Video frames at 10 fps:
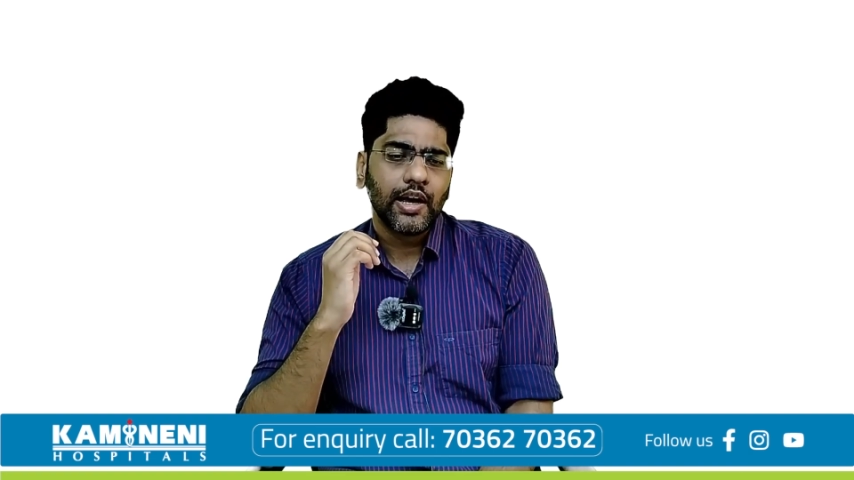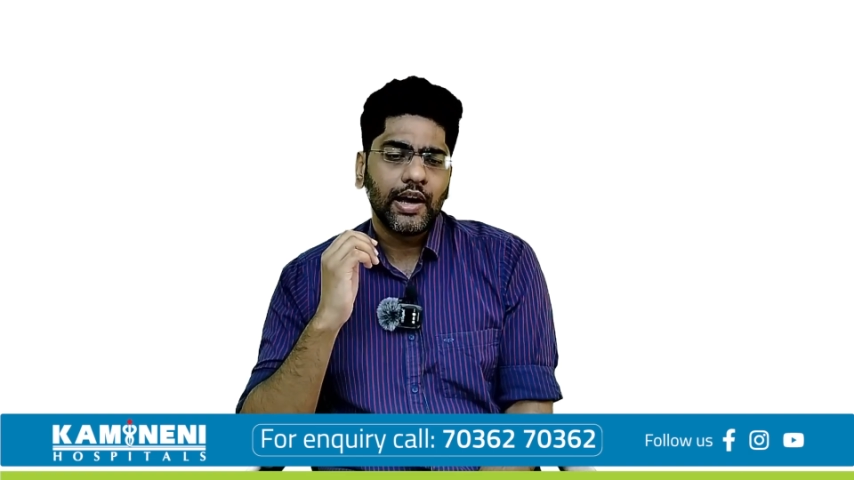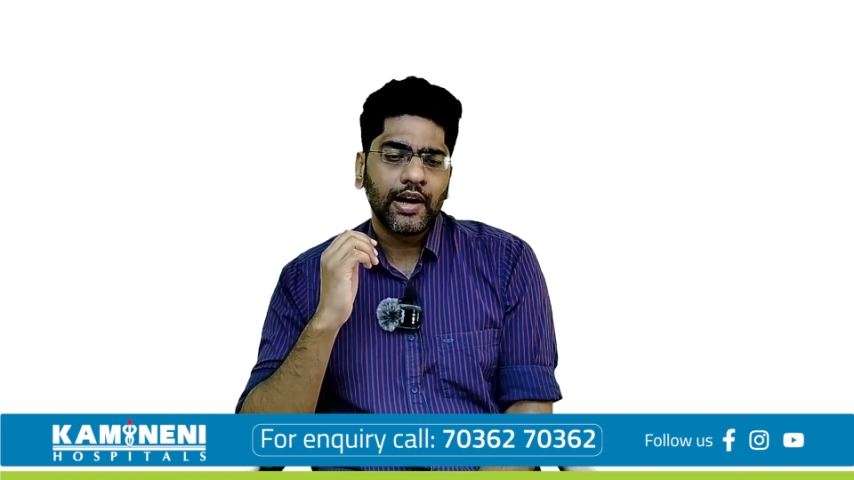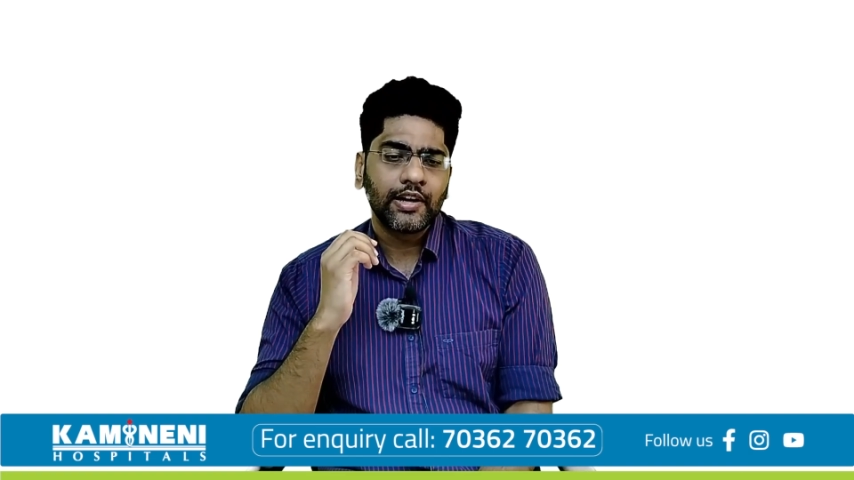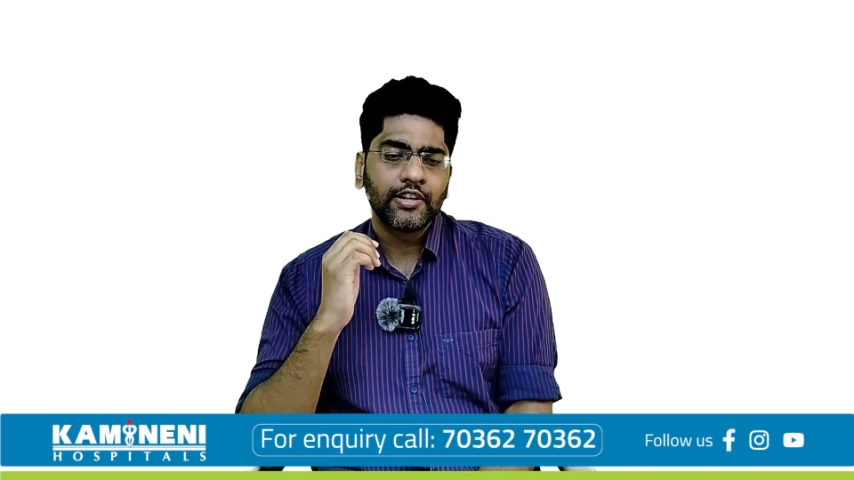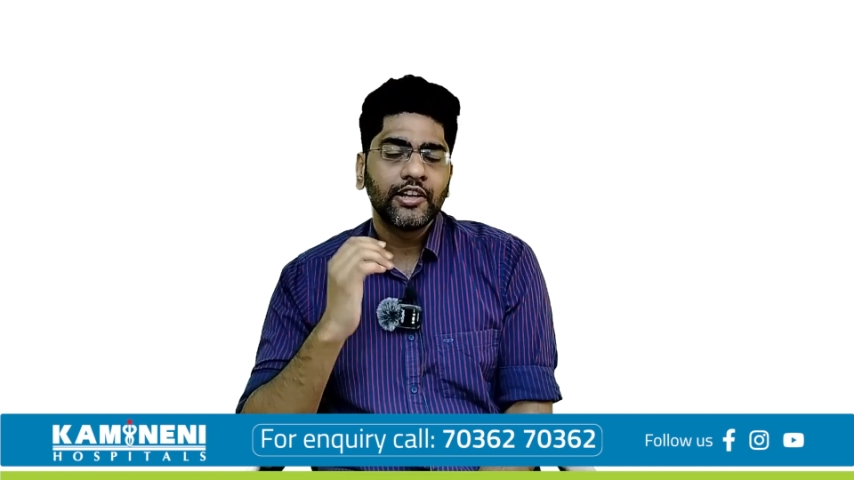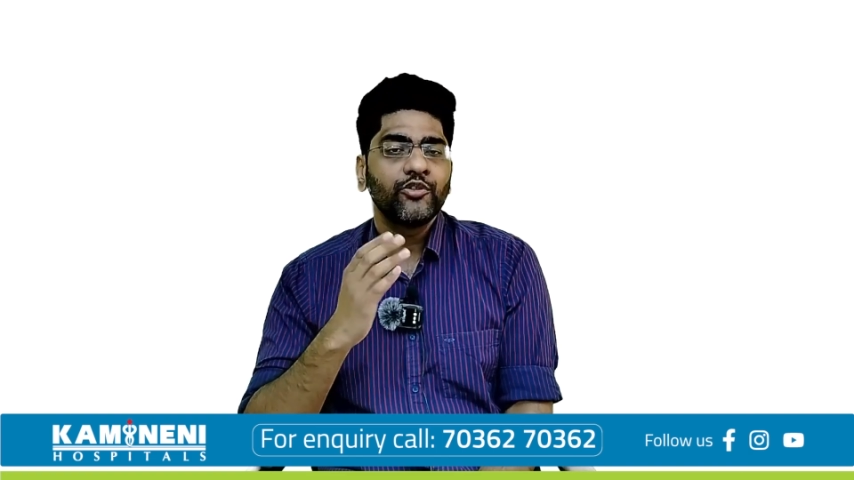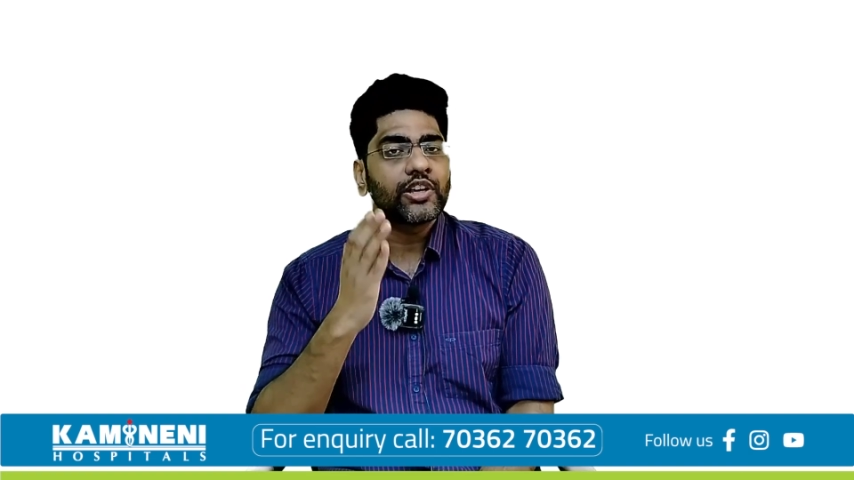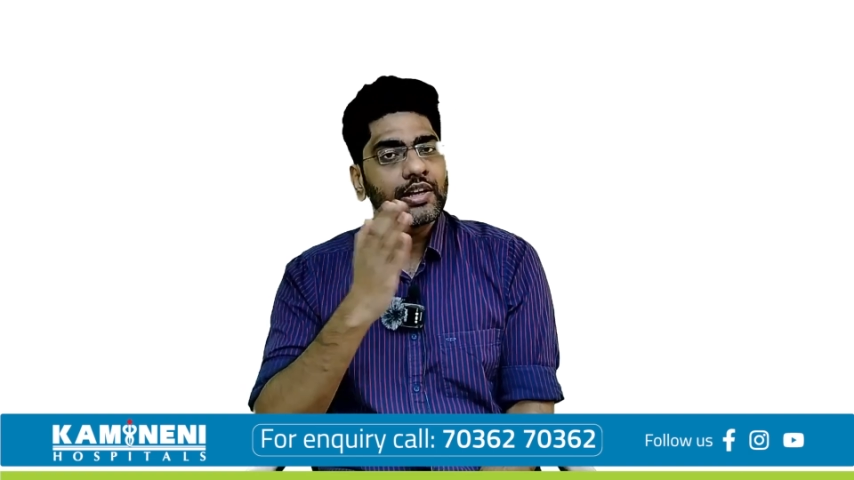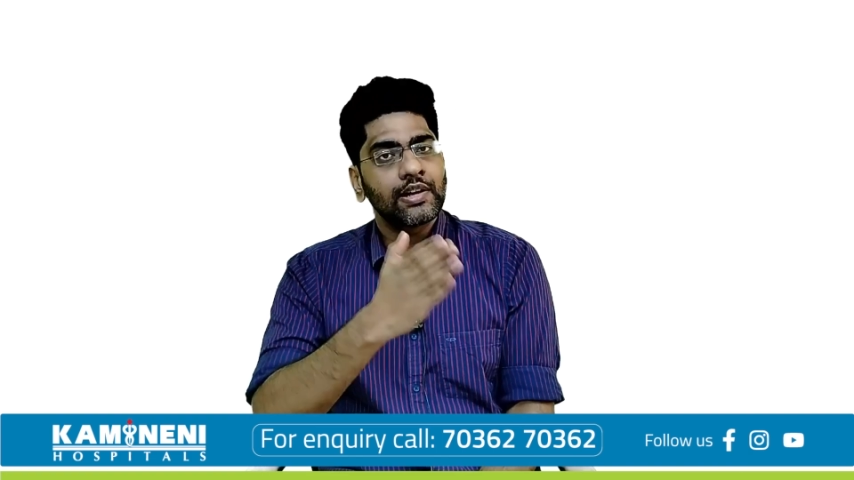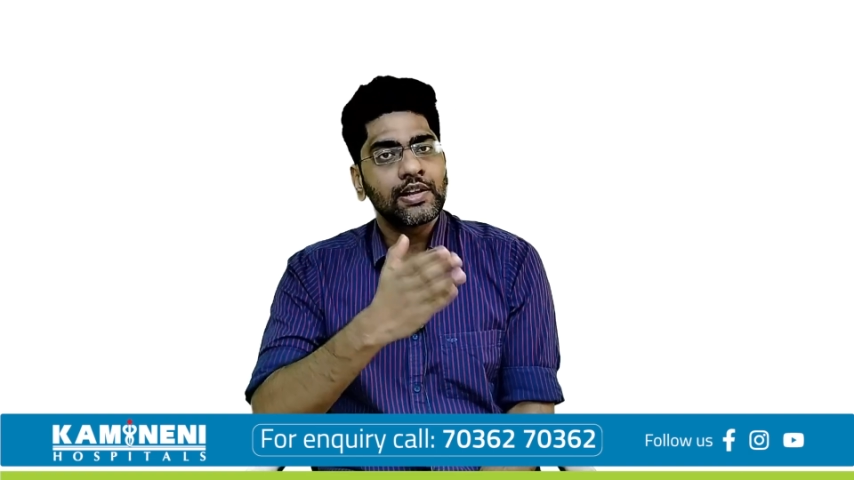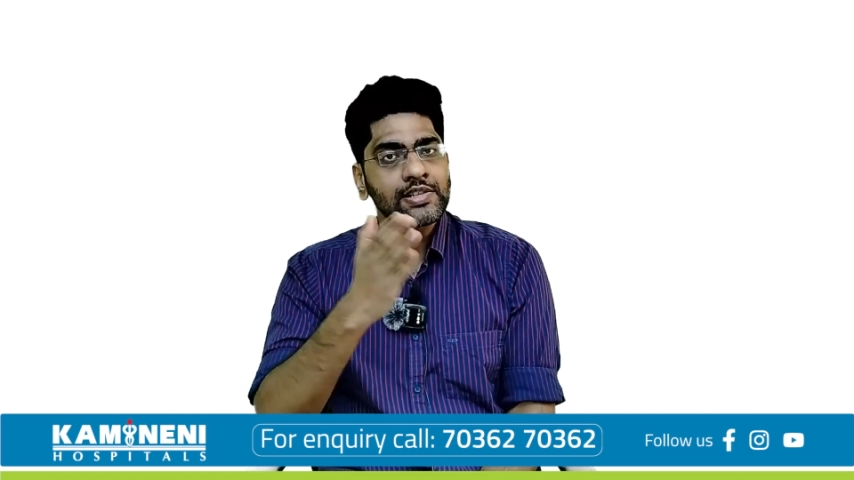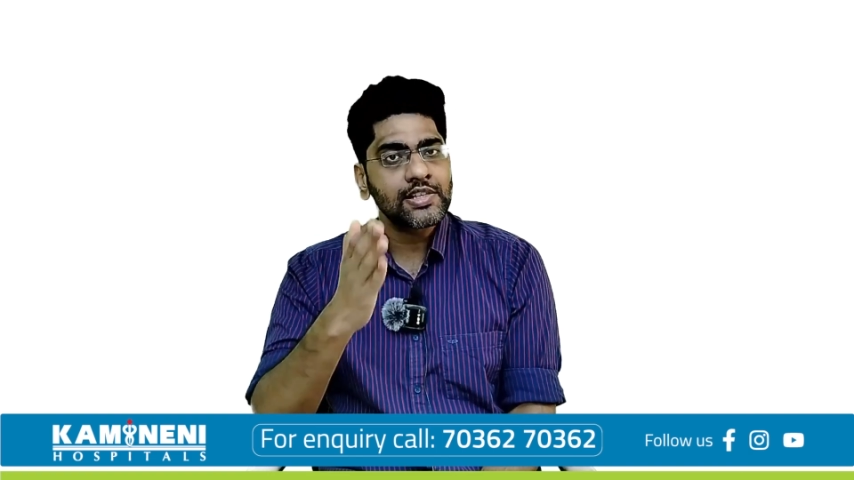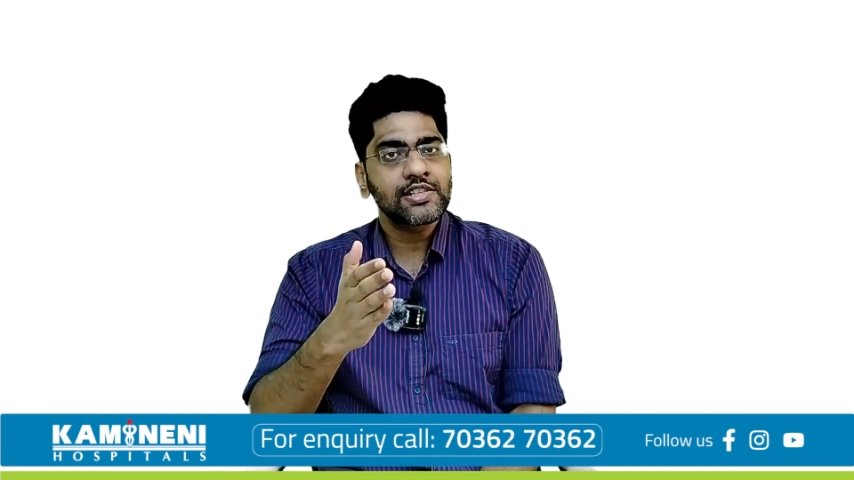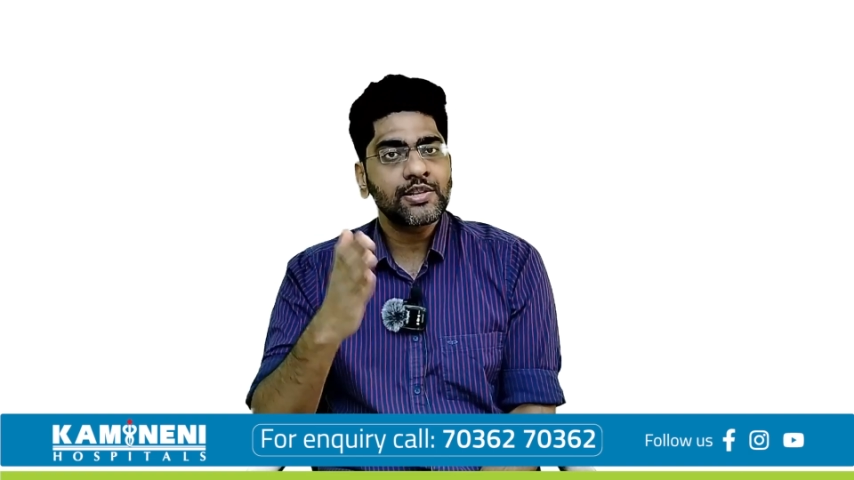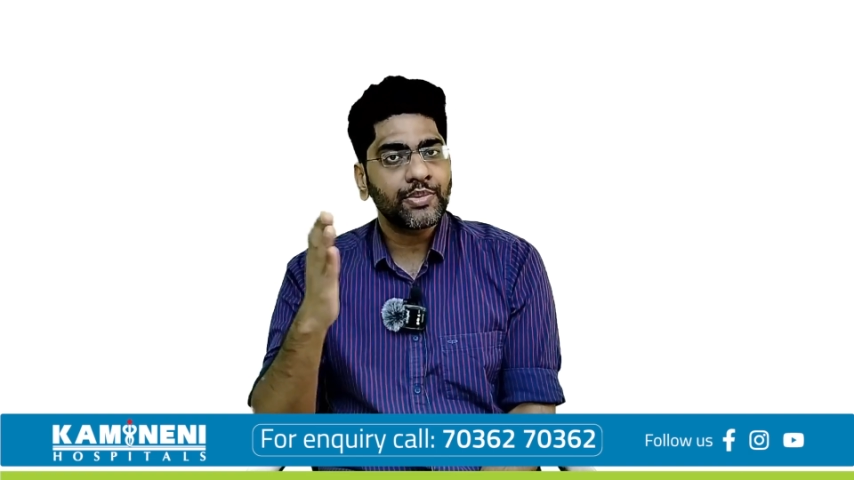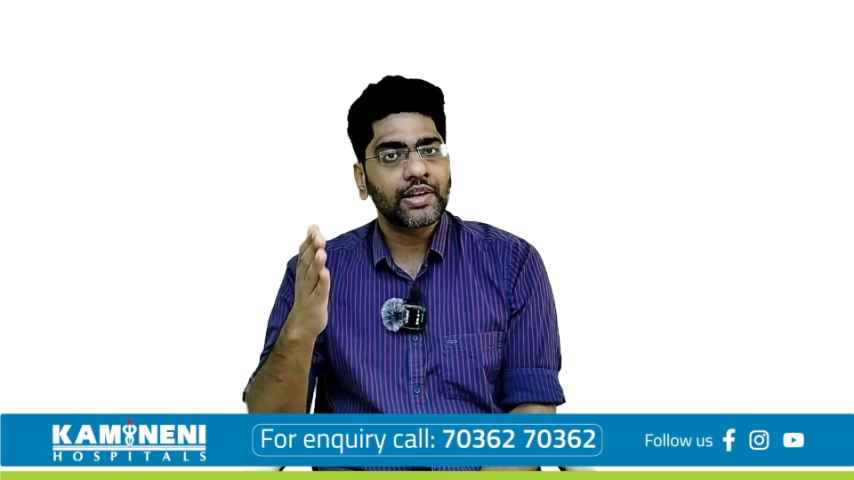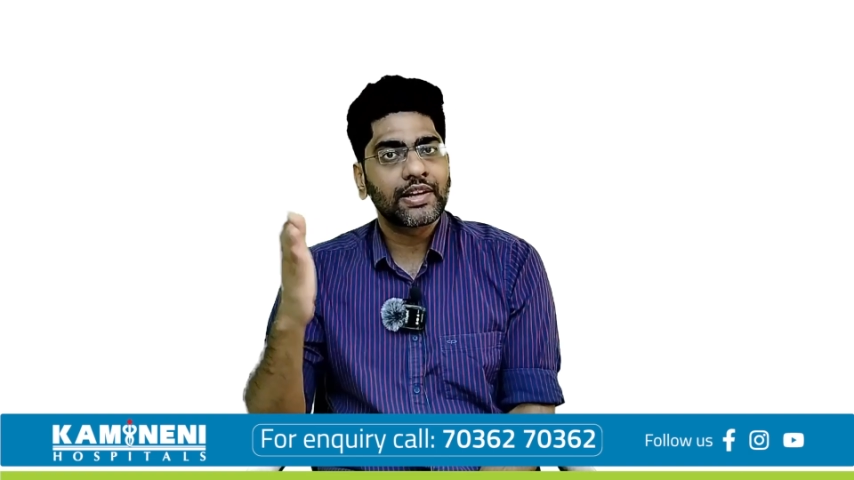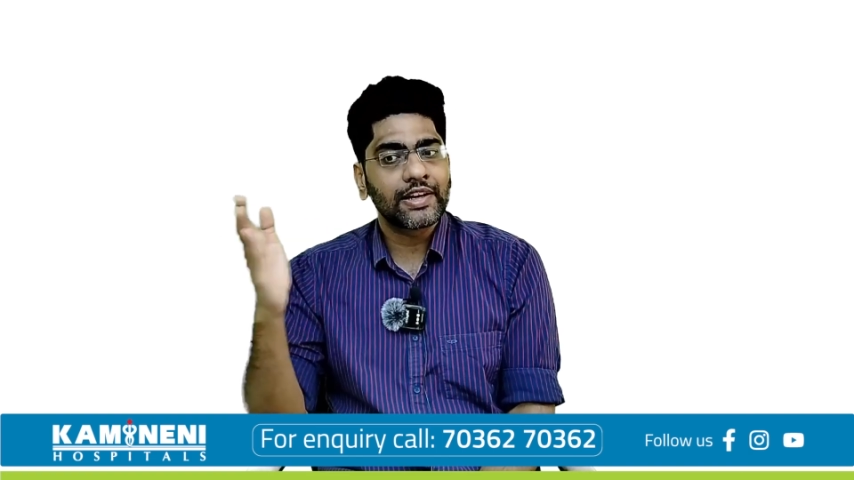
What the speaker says: and then we can assess them and